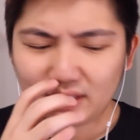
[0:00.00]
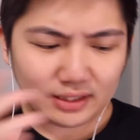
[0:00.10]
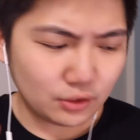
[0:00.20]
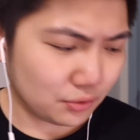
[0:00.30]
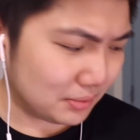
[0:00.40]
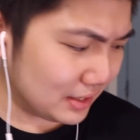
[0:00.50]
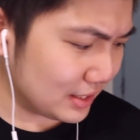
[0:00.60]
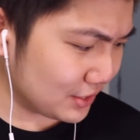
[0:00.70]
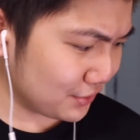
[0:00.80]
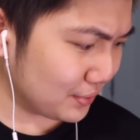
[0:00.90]
loaned me
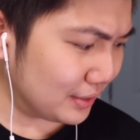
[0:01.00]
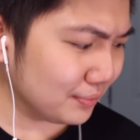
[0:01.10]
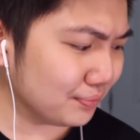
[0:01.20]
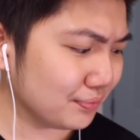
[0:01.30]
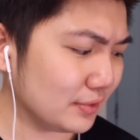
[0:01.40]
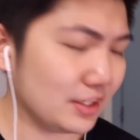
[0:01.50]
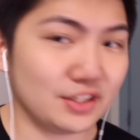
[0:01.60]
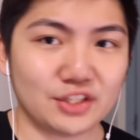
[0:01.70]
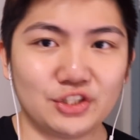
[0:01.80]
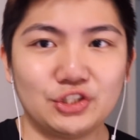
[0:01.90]
this one. I
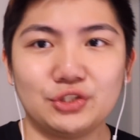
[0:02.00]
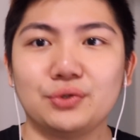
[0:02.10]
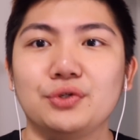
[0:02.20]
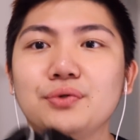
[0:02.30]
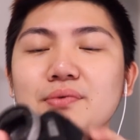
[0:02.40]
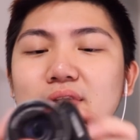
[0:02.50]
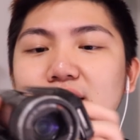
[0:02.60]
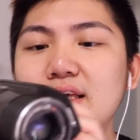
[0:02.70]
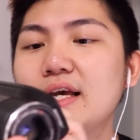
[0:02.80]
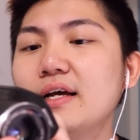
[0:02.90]
can actually show you
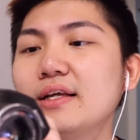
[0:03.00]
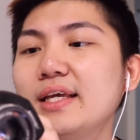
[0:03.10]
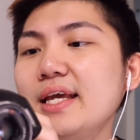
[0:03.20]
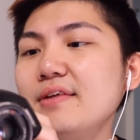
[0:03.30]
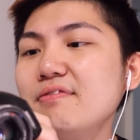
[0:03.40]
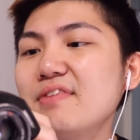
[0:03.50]
the Canon